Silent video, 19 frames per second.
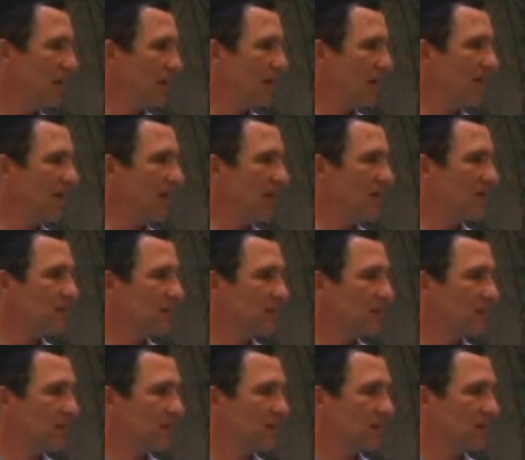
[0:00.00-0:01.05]
Is that
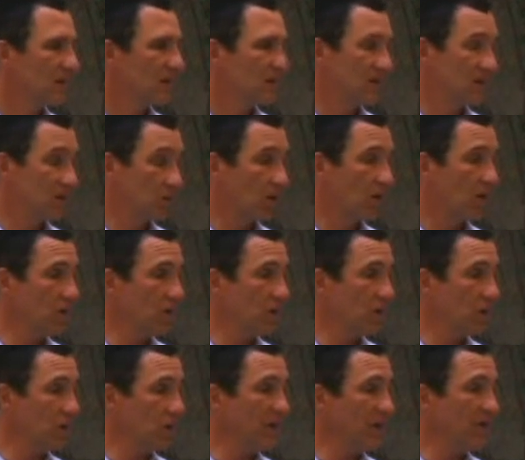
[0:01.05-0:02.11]
stronger
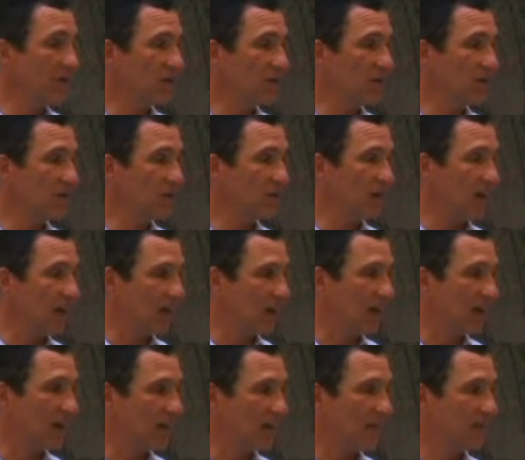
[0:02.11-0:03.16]
or weaker than do not
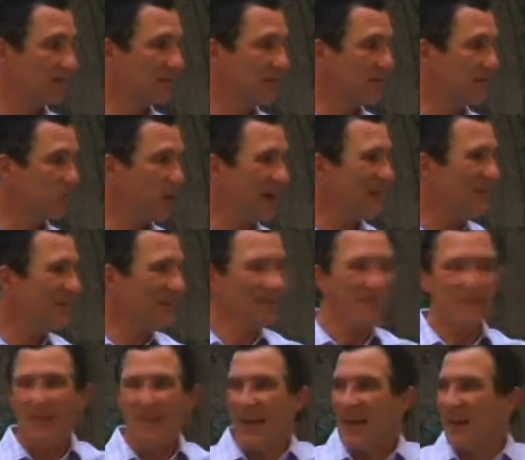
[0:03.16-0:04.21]
lie? Why does it
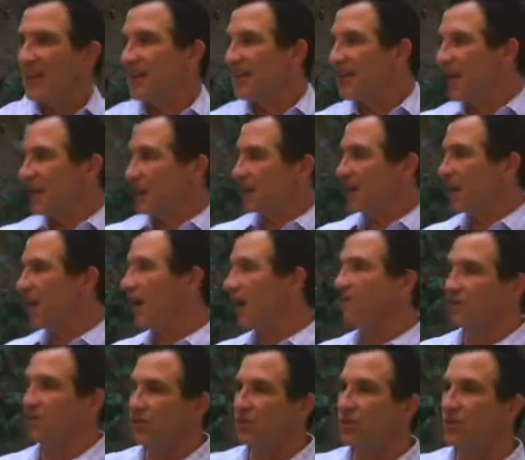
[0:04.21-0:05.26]
say it in that
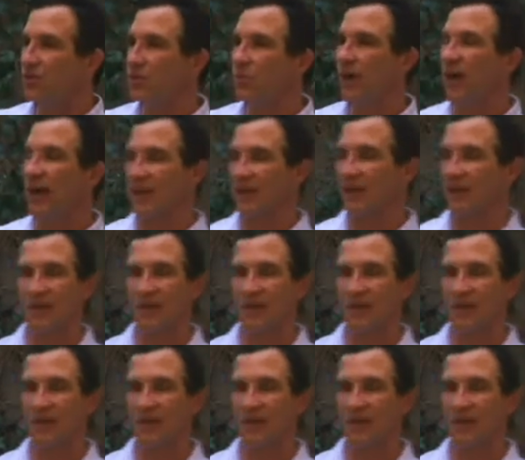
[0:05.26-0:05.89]
convoluted way?